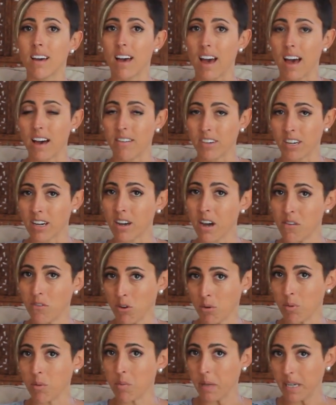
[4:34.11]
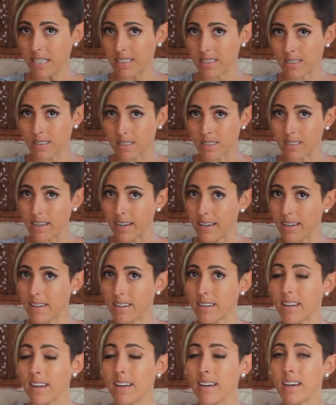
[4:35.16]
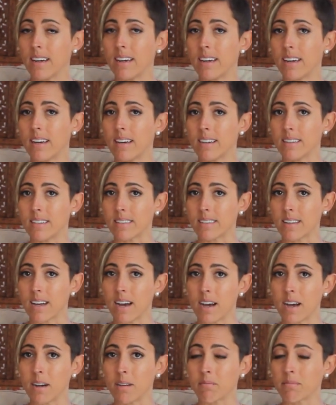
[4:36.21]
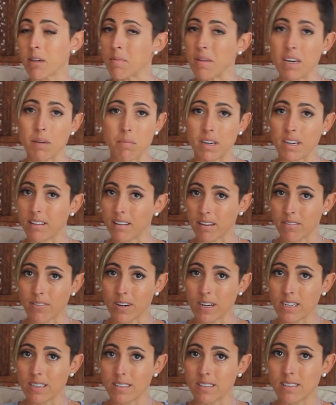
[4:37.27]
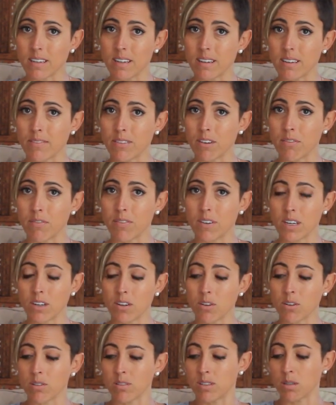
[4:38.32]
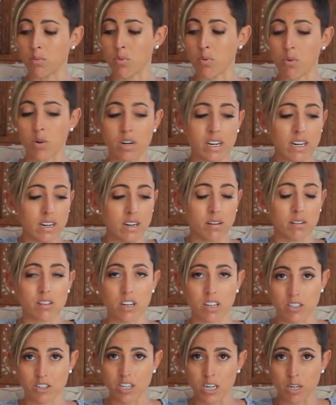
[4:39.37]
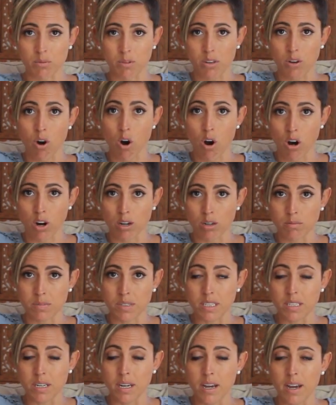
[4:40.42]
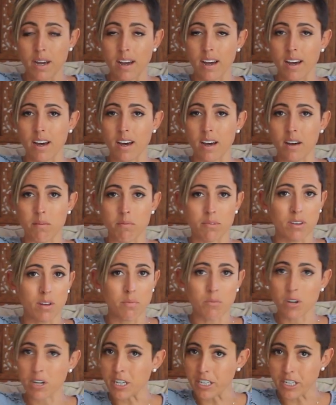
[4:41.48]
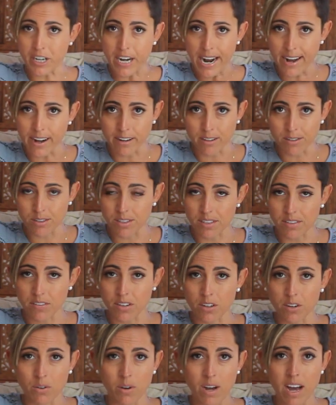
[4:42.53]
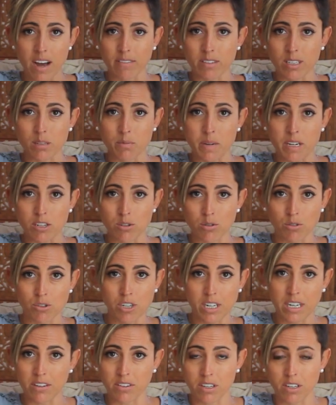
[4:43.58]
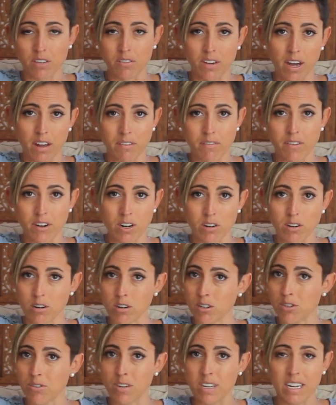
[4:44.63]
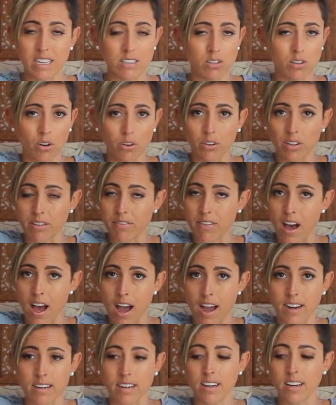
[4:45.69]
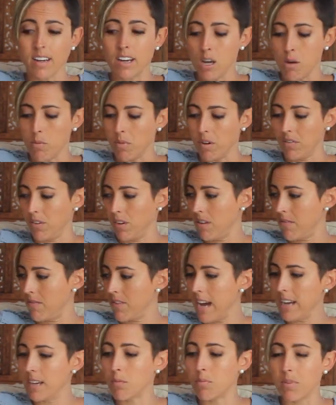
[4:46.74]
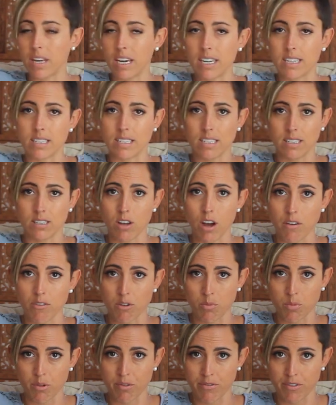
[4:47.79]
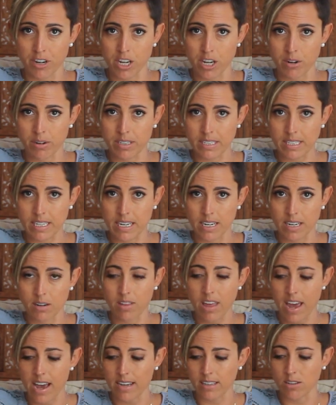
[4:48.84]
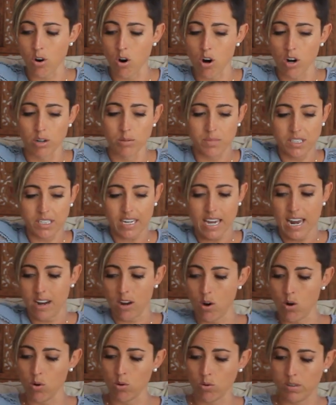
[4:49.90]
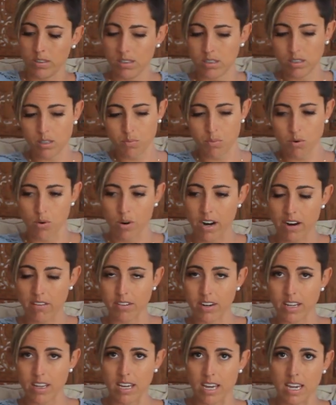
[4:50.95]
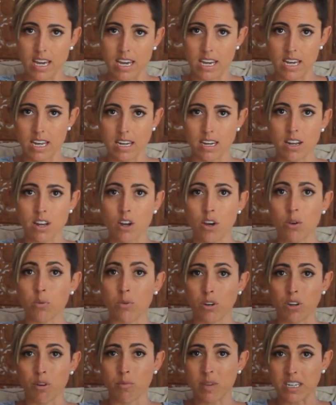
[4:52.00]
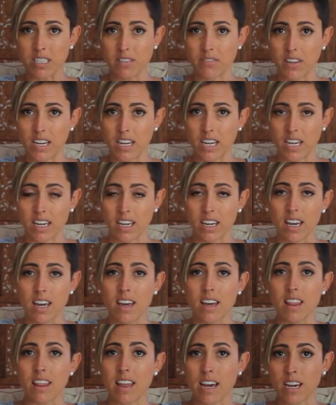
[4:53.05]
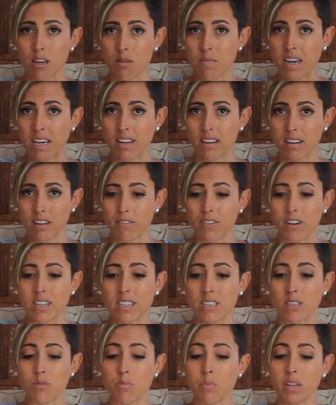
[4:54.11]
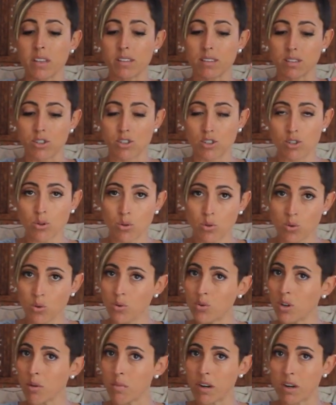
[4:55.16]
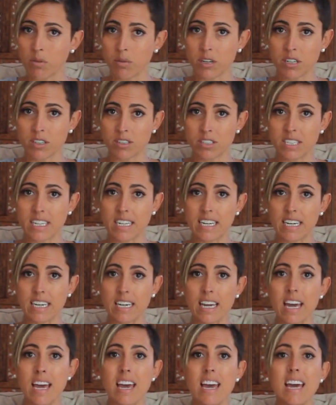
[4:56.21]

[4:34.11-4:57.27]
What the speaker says: having a comfortable place to sit is, can make a big difference. If you feel supported, a chair with arms, somewhere in your house. If you don't have a special chair that you've gotten for your nursery, that's totally fine. But if you can find a place that's comfortable for you to sit in, that has arms to kind of hold and support everything in when you're breastfeeding, that can make a difference. But the stool, no matter where you're sitting,